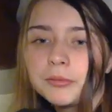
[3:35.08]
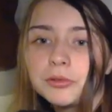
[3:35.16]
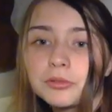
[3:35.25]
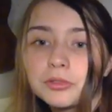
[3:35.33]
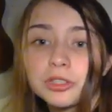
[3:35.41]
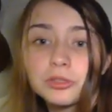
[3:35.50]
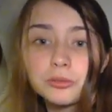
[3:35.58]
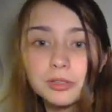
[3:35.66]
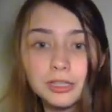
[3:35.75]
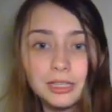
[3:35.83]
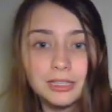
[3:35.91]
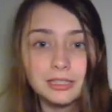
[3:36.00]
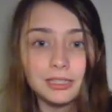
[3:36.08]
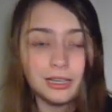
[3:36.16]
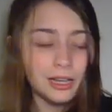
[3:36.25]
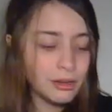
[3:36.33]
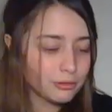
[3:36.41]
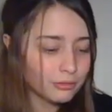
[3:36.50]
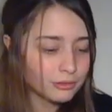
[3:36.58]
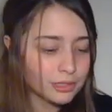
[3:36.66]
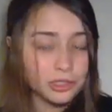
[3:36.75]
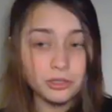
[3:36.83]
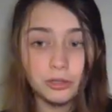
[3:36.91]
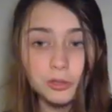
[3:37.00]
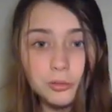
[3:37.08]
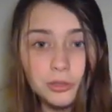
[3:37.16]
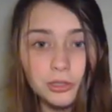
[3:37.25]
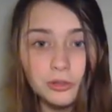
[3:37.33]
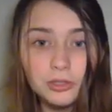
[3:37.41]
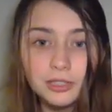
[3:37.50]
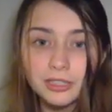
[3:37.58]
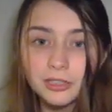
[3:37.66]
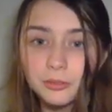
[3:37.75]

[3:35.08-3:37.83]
you just realized it now. I sure hope so, because that would